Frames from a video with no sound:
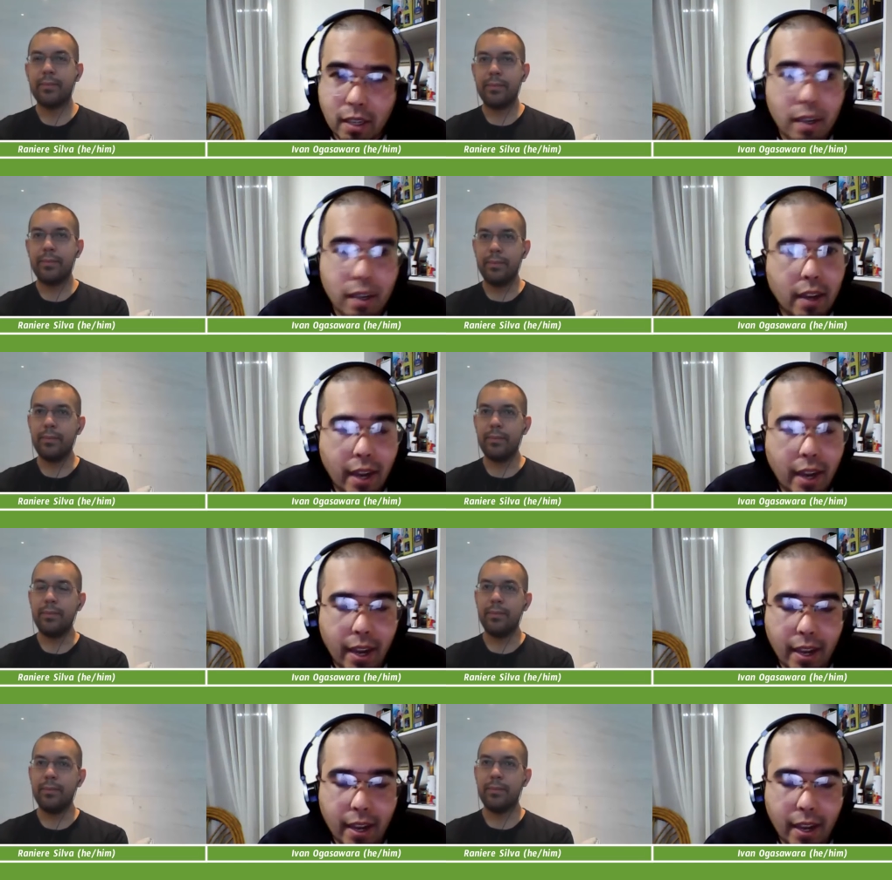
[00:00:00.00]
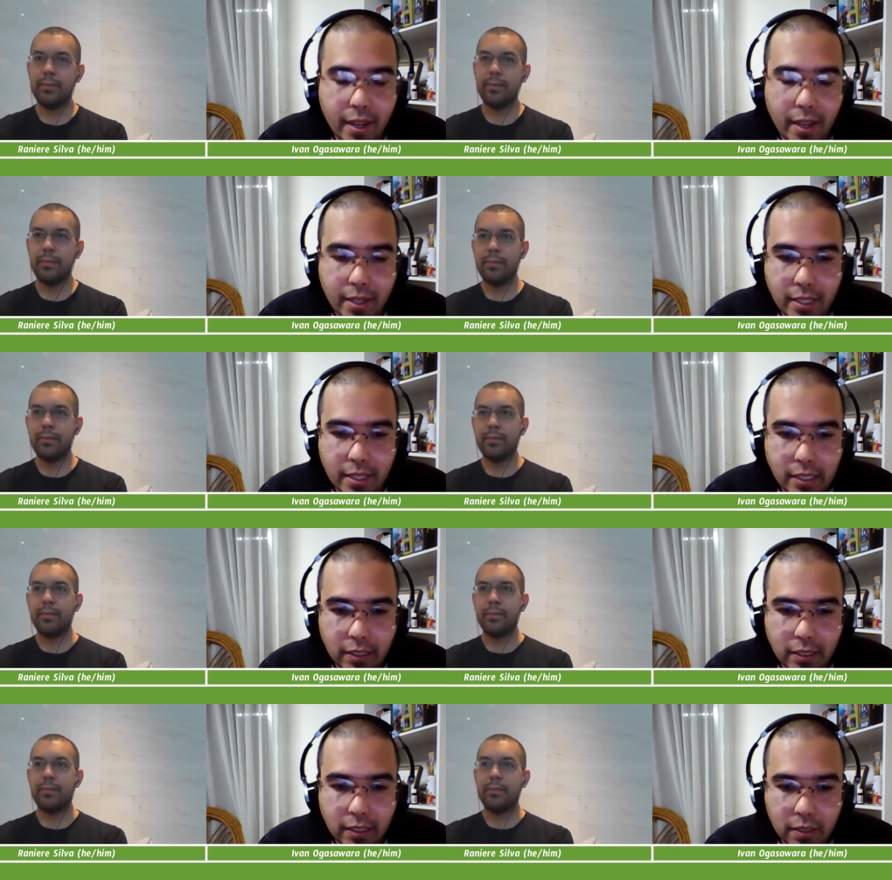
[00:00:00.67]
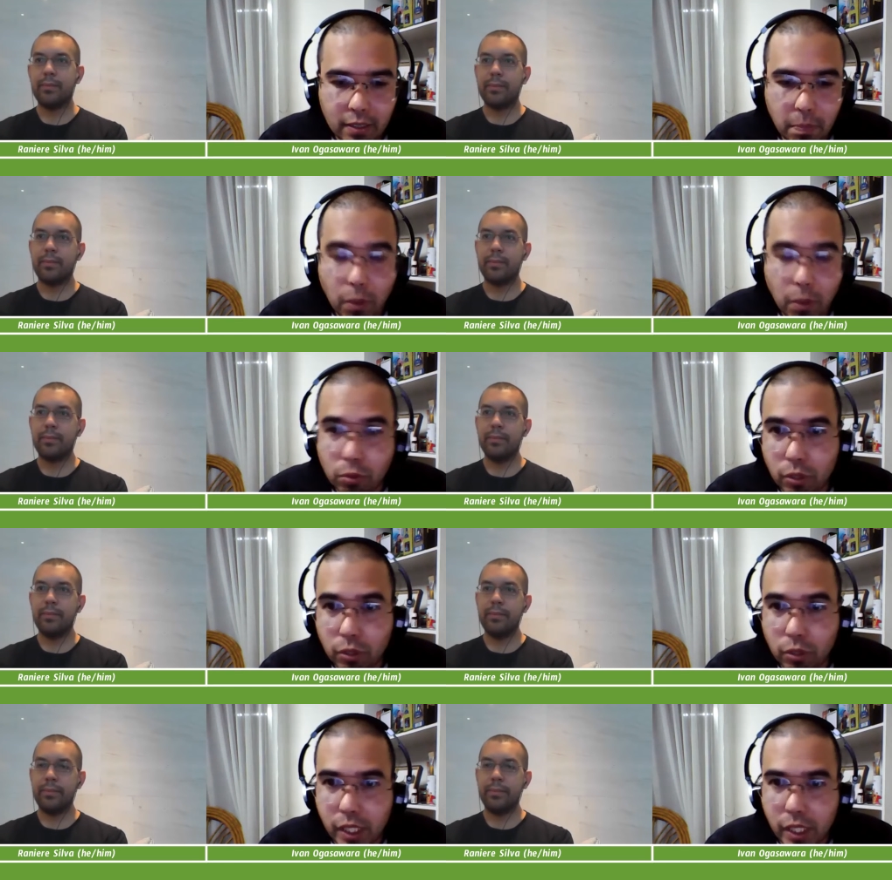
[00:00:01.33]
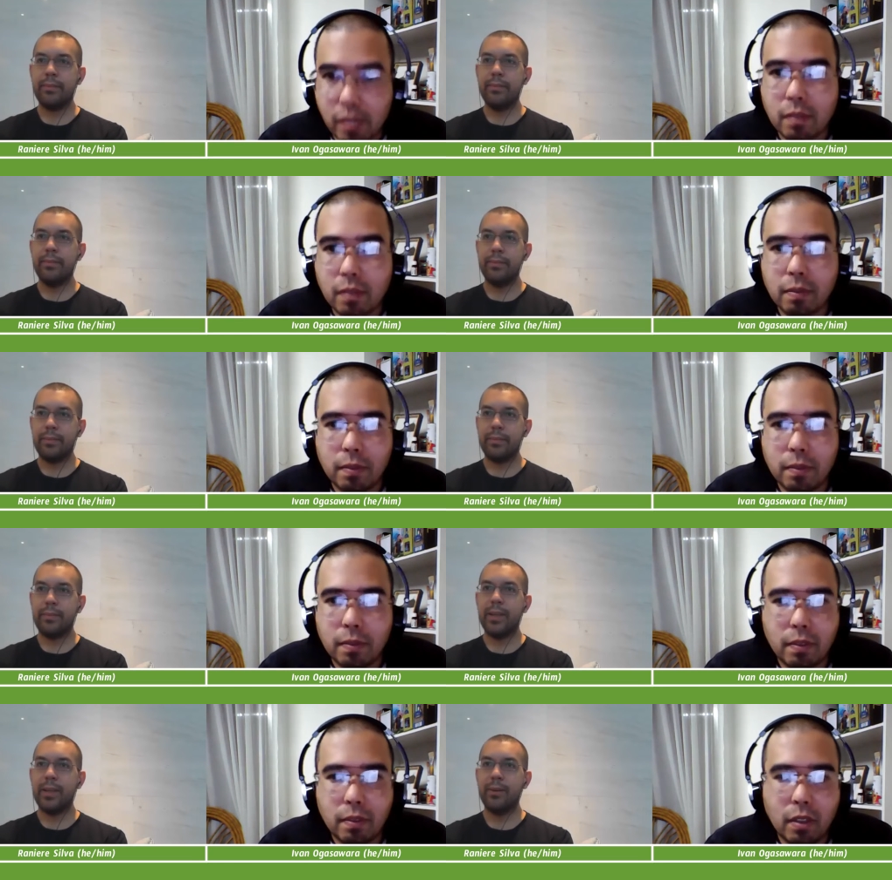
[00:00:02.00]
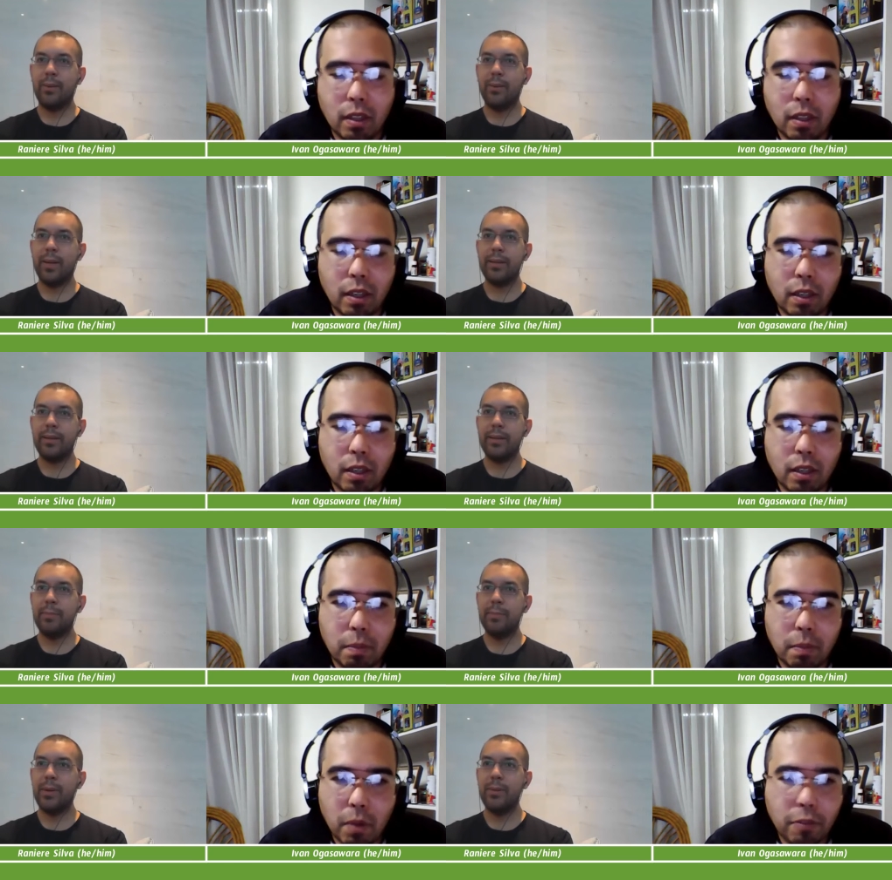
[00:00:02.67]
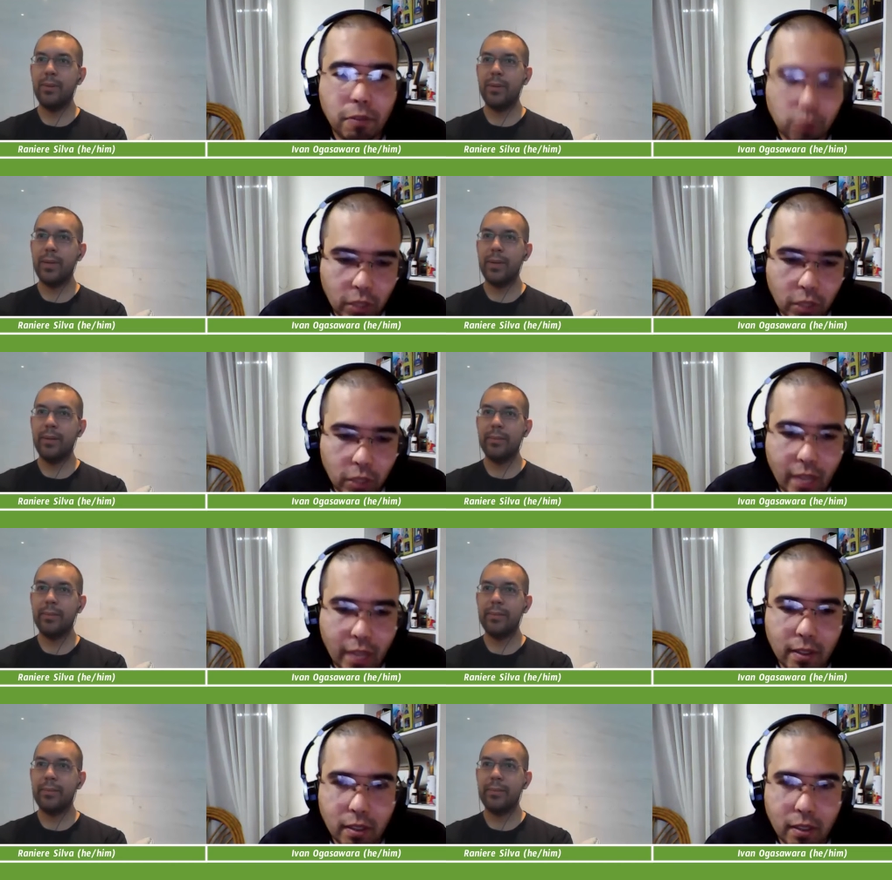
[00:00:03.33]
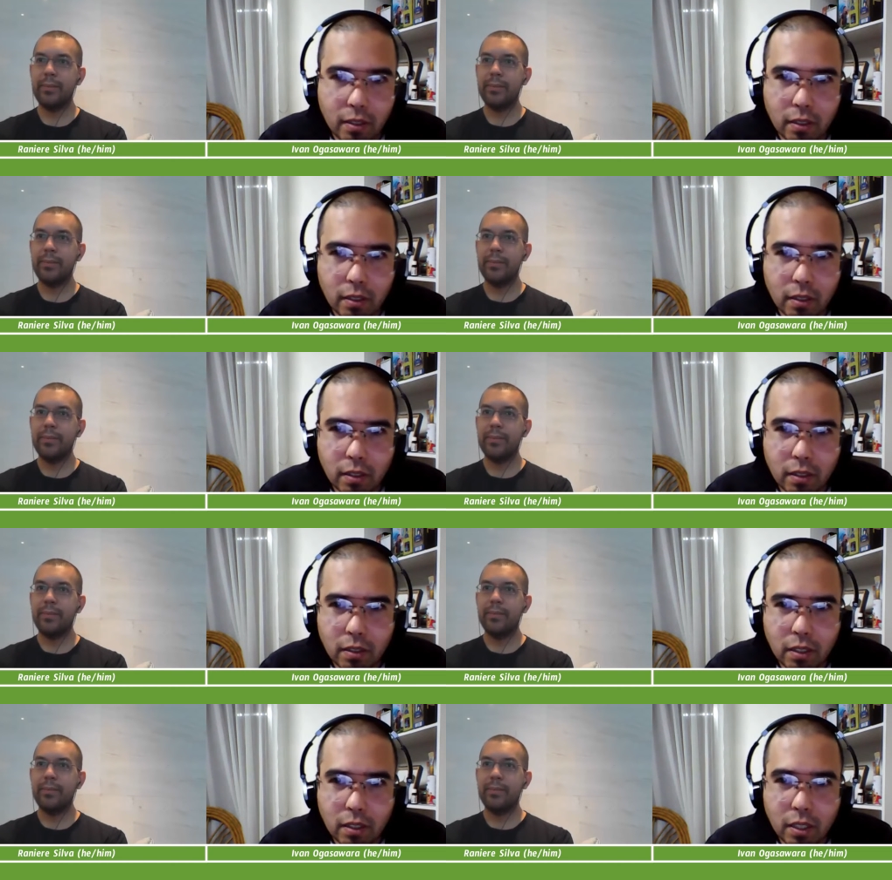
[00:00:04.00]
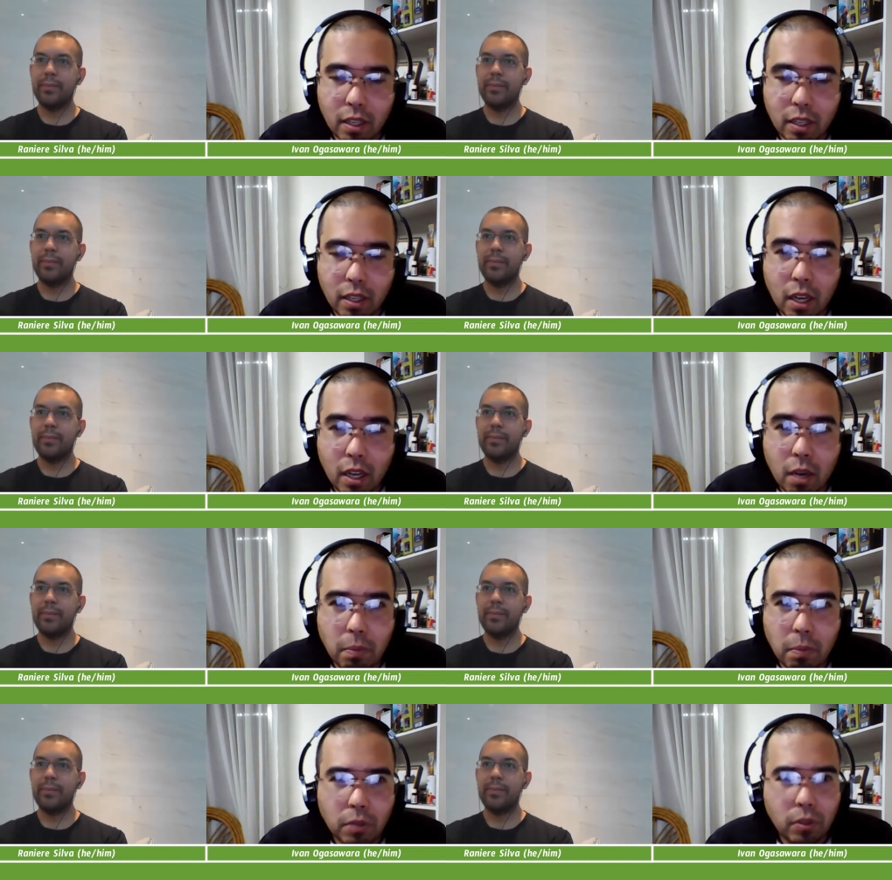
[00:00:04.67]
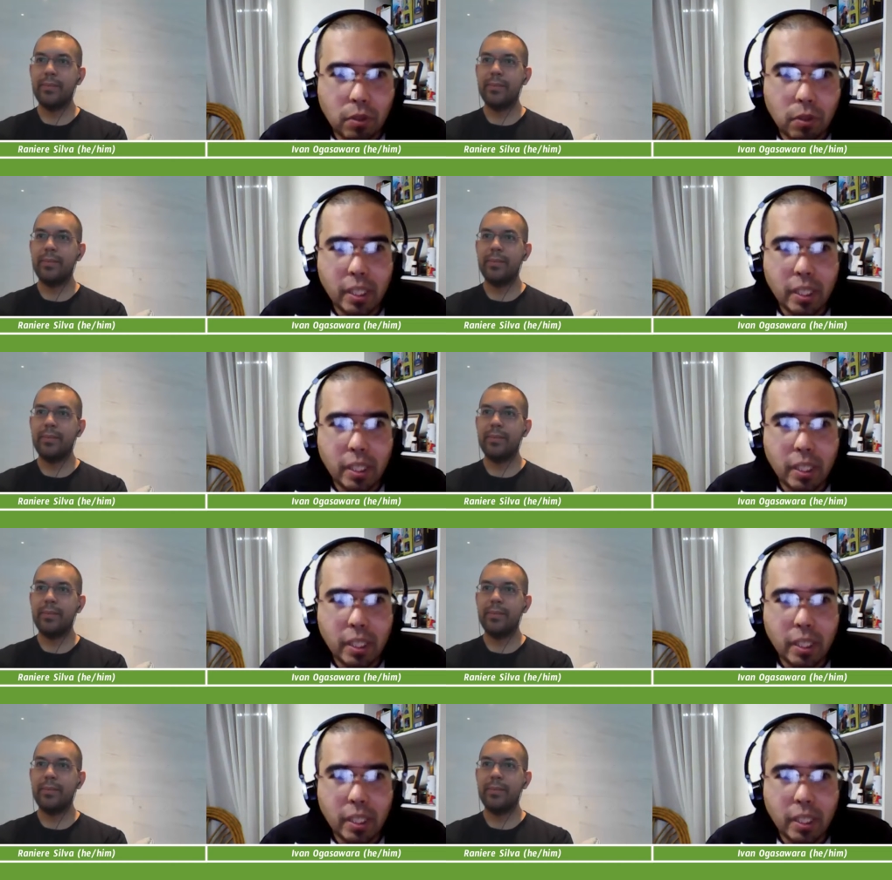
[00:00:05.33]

Speaker 1: and Poetry. Uh, what is Poetry? Poetry